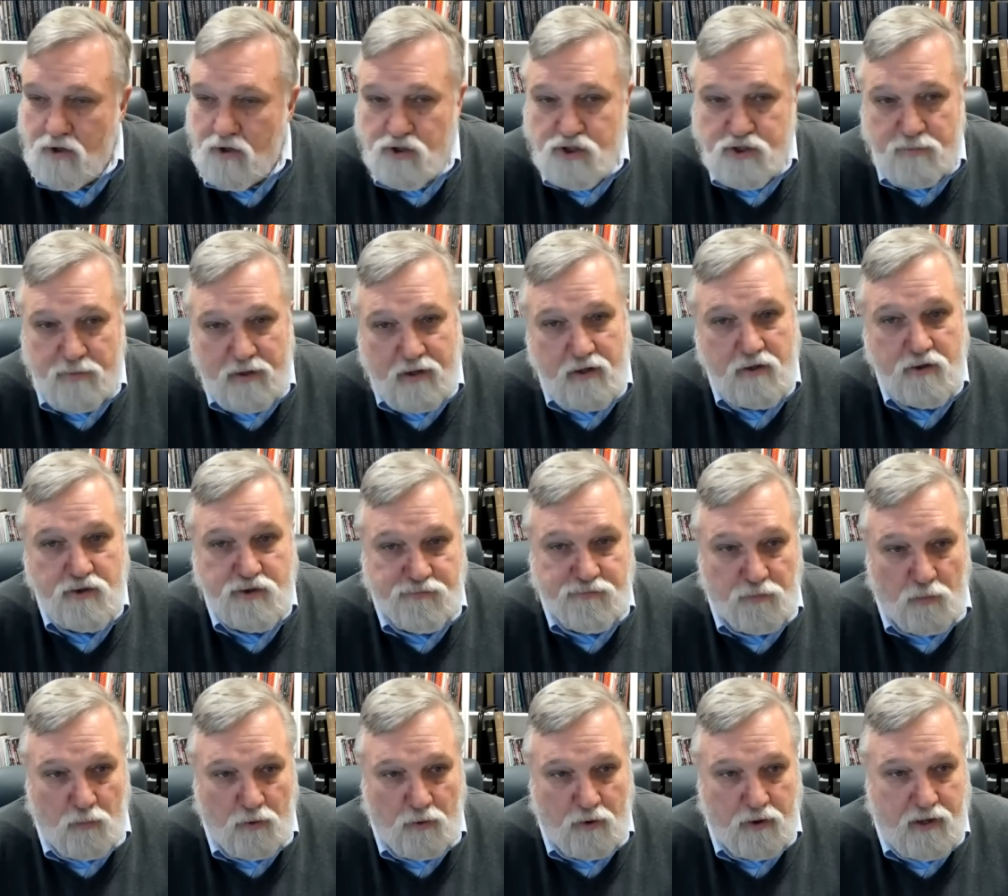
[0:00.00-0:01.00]
to be a
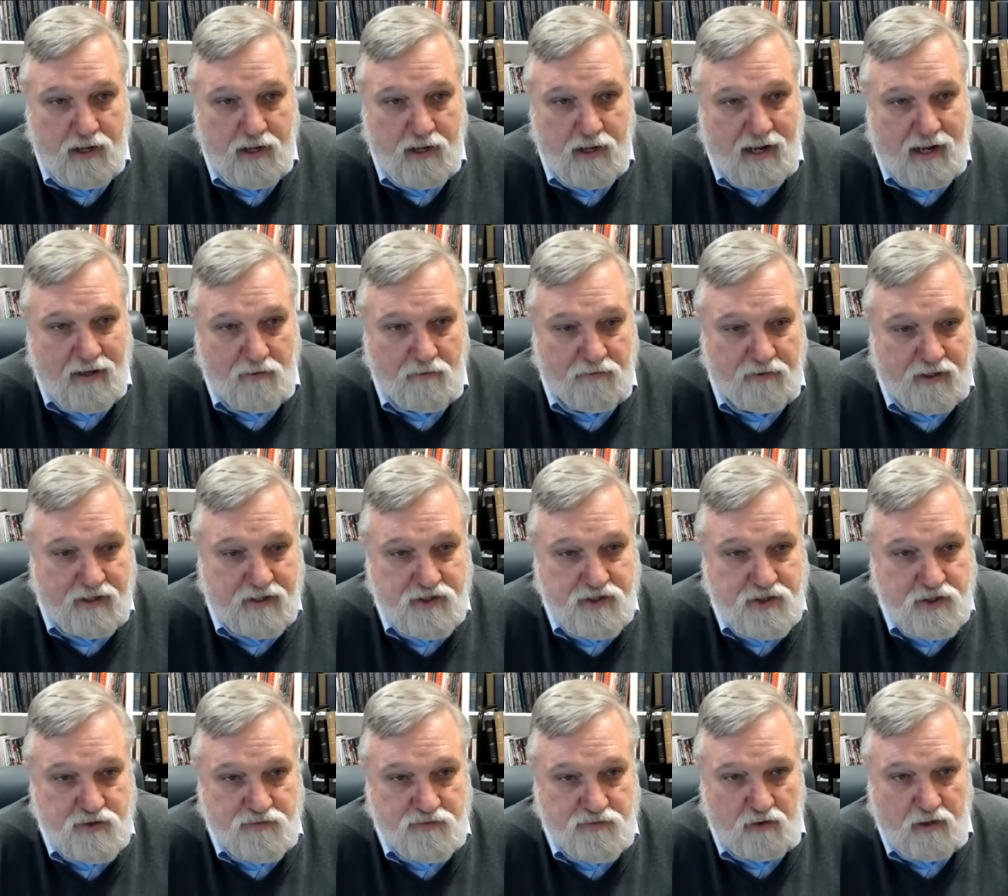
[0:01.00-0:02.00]
useful word. I don't think it's
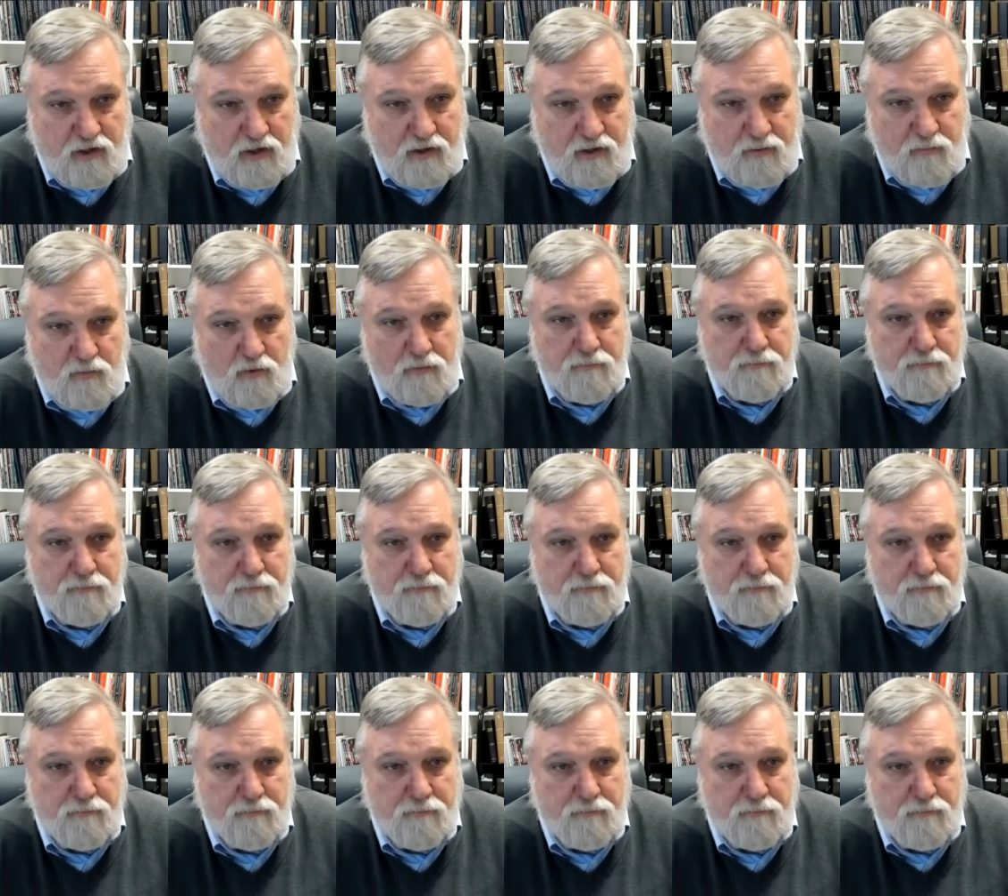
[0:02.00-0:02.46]
useful anymore.